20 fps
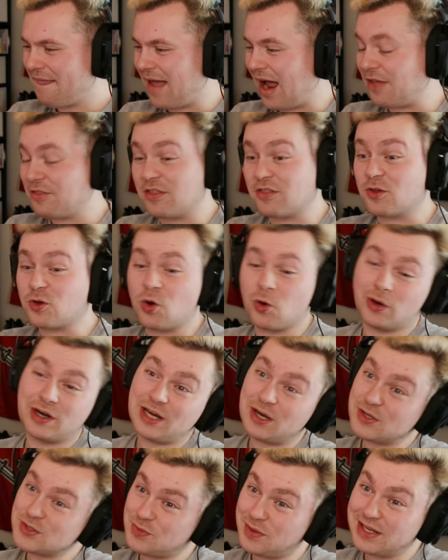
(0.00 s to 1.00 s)
I think the
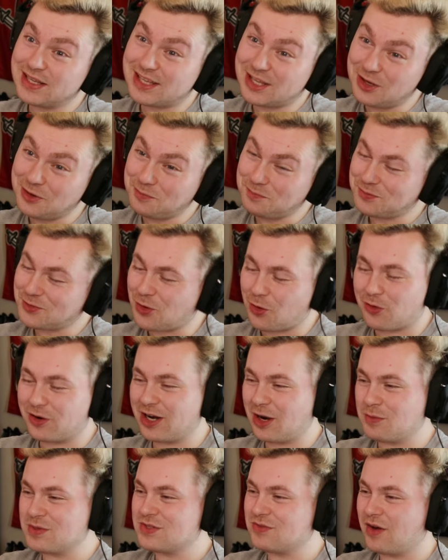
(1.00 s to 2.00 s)
choreo is really cute.
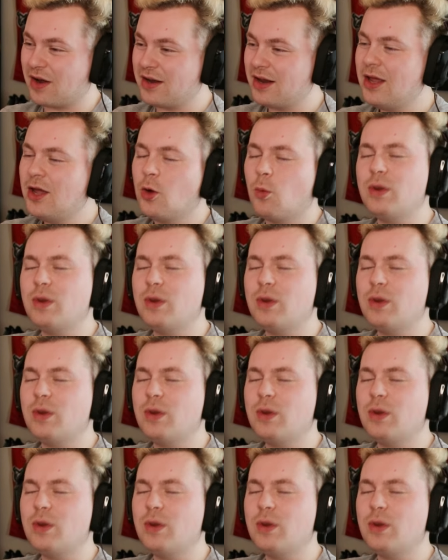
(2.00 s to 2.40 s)
Choreo was fun.